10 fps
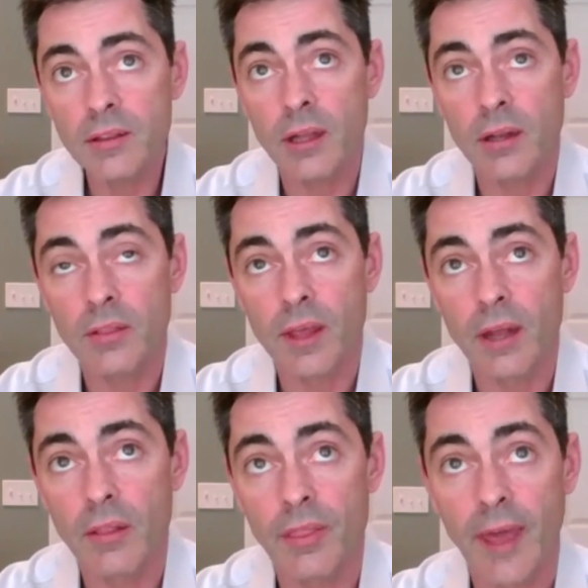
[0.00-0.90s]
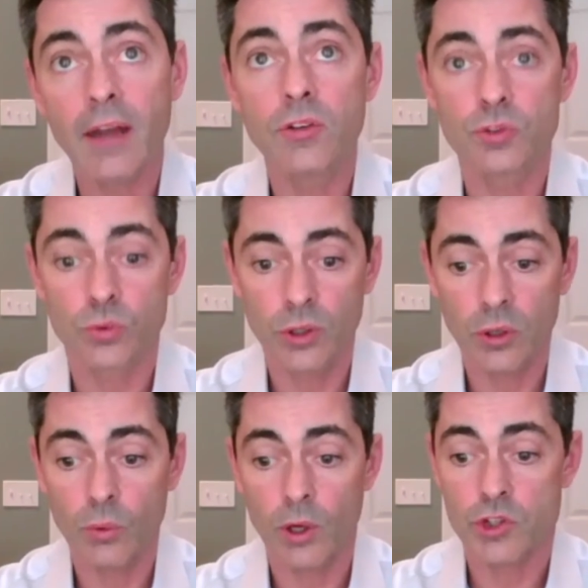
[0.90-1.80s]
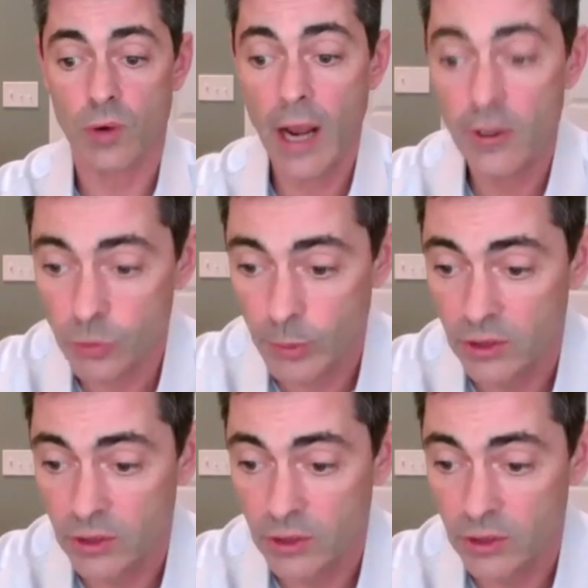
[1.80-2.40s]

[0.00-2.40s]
that is really what drives me.